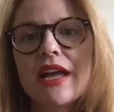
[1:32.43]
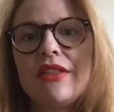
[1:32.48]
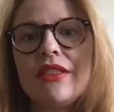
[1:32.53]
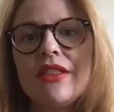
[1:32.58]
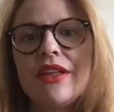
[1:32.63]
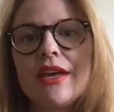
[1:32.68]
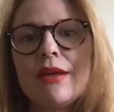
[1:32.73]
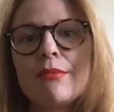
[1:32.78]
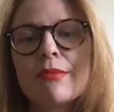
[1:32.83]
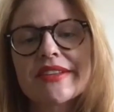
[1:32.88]

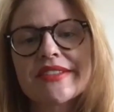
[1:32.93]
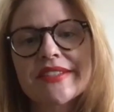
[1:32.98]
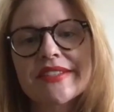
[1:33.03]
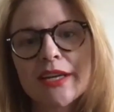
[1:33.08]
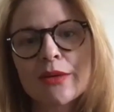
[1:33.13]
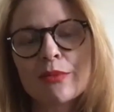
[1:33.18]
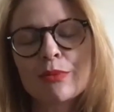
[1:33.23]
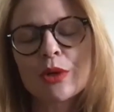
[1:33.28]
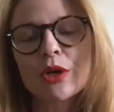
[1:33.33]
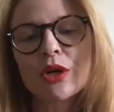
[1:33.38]
And then my
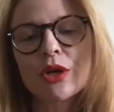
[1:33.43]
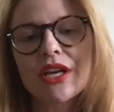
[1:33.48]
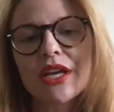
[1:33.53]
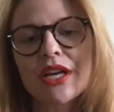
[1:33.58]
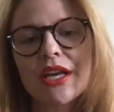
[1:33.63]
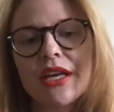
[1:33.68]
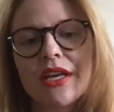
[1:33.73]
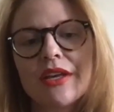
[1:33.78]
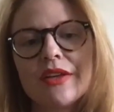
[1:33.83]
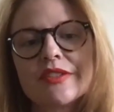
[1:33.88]
second book
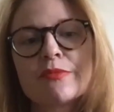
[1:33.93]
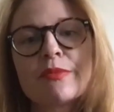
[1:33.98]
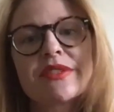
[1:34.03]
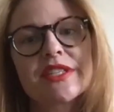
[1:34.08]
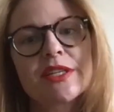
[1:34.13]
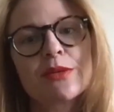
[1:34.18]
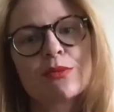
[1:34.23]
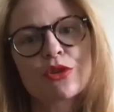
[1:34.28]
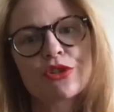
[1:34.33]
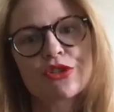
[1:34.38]
is
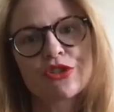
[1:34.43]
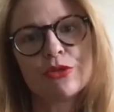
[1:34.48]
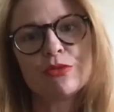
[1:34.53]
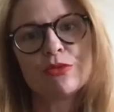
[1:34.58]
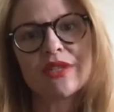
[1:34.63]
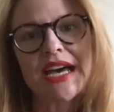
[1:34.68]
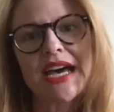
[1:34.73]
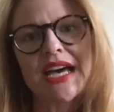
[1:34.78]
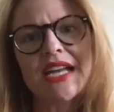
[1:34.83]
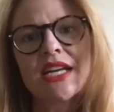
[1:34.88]
Missing
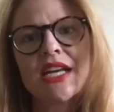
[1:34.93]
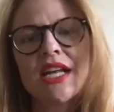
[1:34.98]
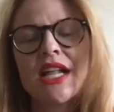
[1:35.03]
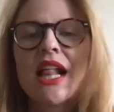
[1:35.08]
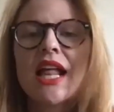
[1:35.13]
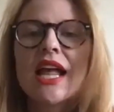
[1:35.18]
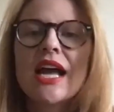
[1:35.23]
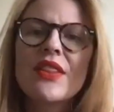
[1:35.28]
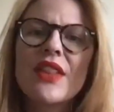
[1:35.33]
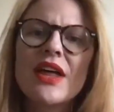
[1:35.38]
Presumed Dead,
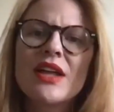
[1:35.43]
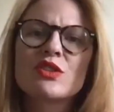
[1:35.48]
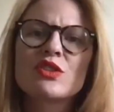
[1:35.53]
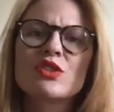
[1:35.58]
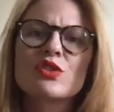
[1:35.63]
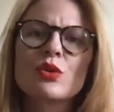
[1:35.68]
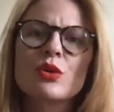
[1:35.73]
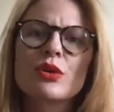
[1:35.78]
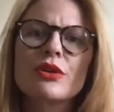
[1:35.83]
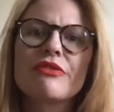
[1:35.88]
and
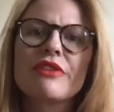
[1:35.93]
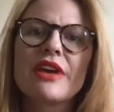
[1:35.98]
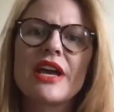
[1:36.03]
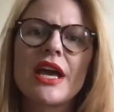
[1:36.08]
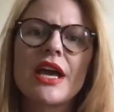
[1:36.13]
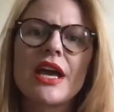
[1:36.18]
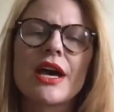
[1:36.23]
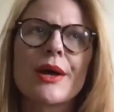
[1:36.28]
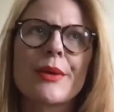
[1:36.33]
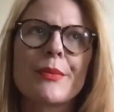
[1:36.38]
that's sort of
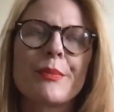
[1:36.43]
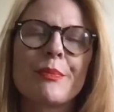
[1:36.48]
a, I